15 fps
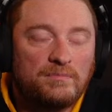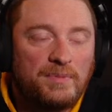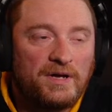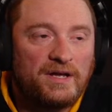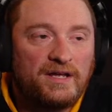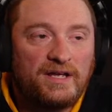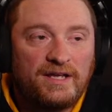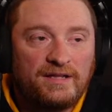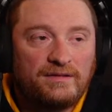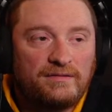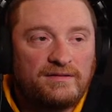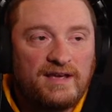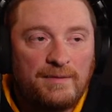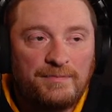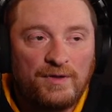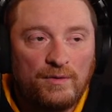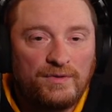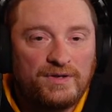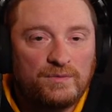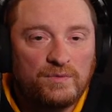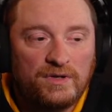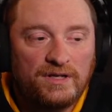but depth
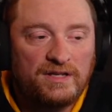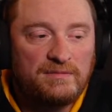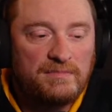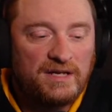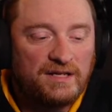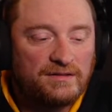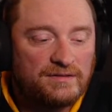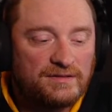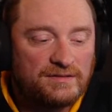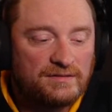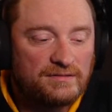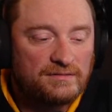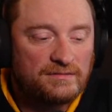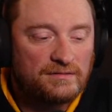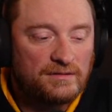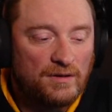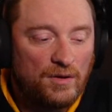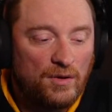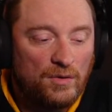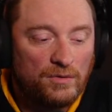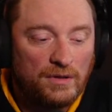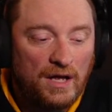only really means a
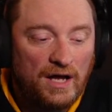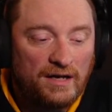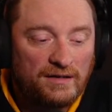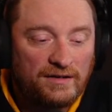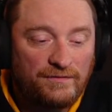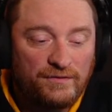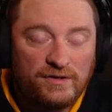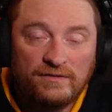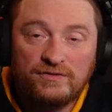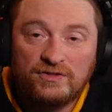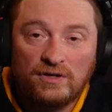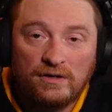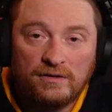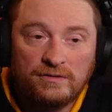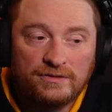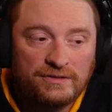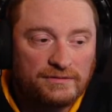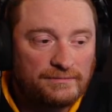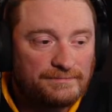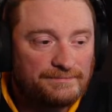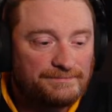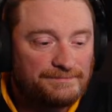whole lot if you have starters.
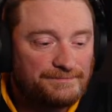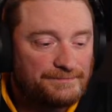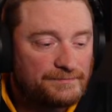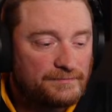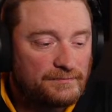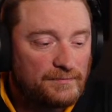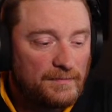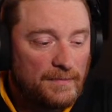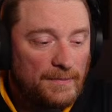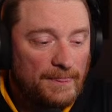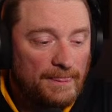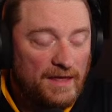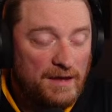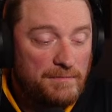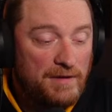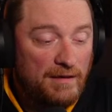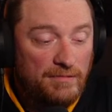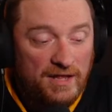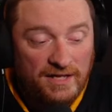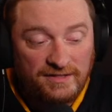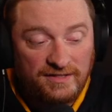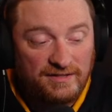And maybe
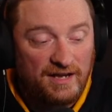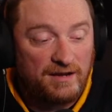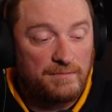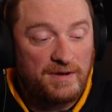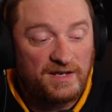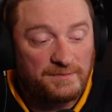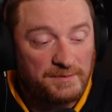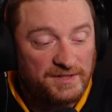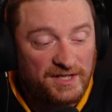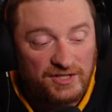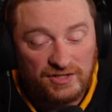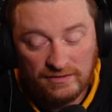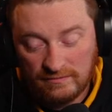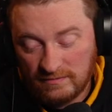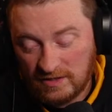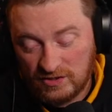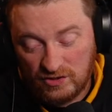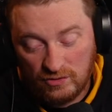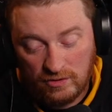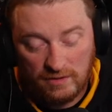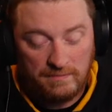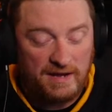that's the second base position because you
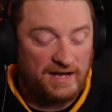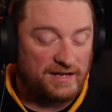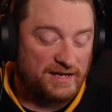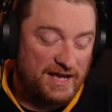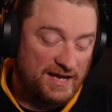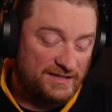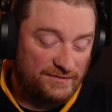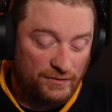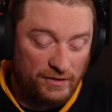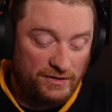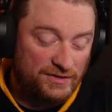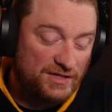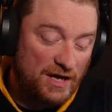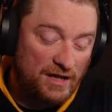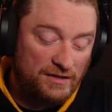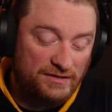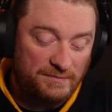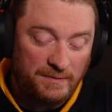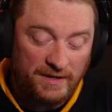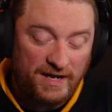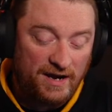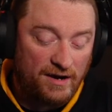could make a case for Gonzalez,
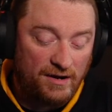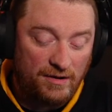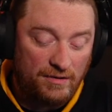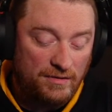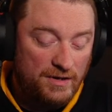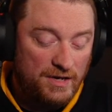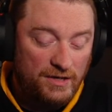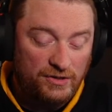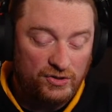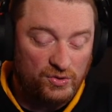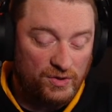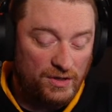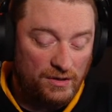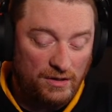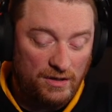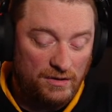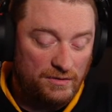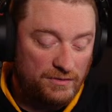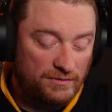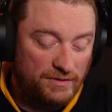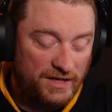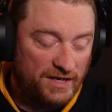Peguero,
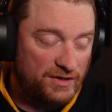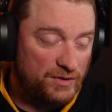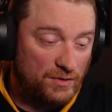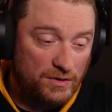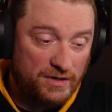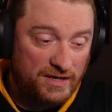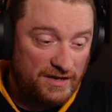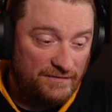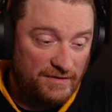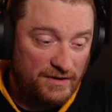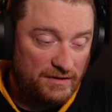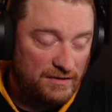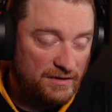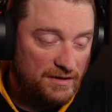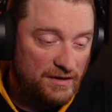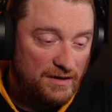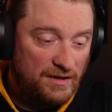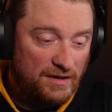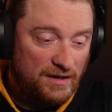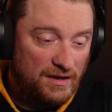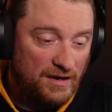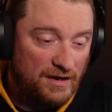Triolo, Nick York even.
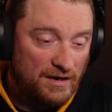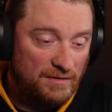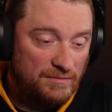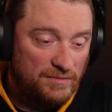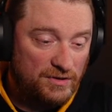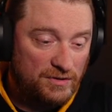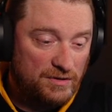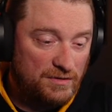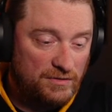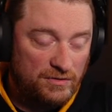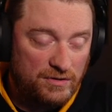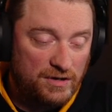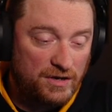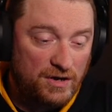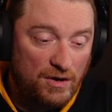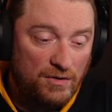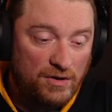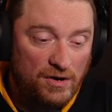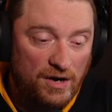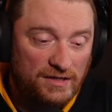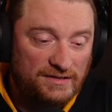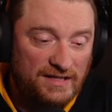You can go
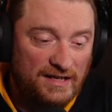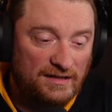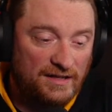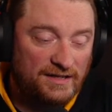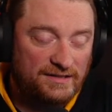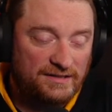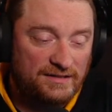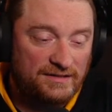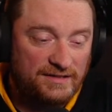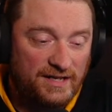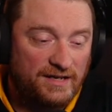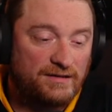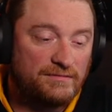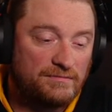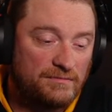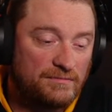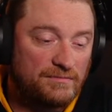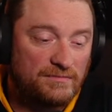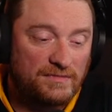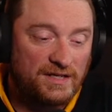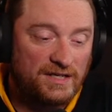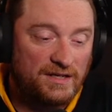across that list and say
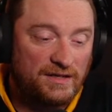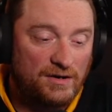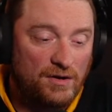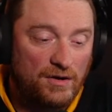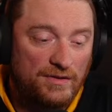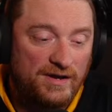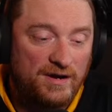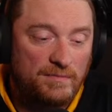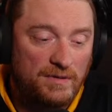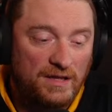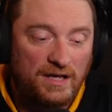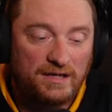that they're all there, but